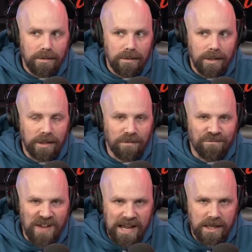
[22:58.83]
that the
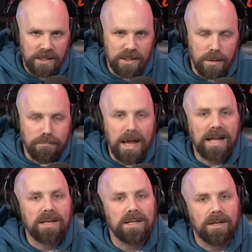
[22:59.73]
fans
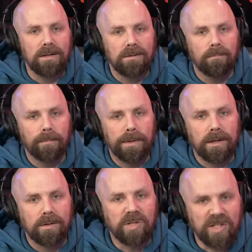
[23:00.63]
demanded
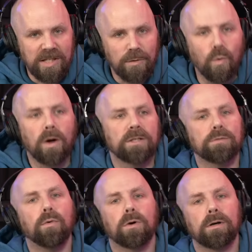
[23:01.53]
to see once more.